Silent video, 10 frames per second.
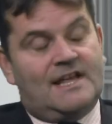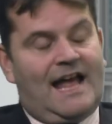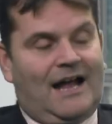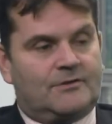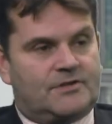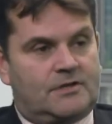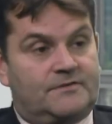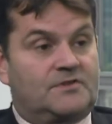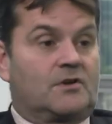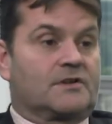outside of the
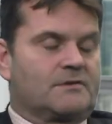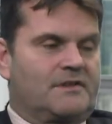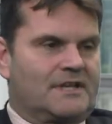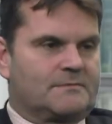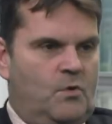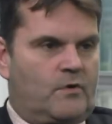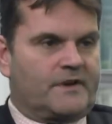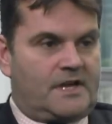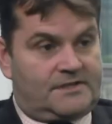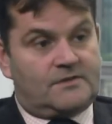dollar. So I think it's more of a case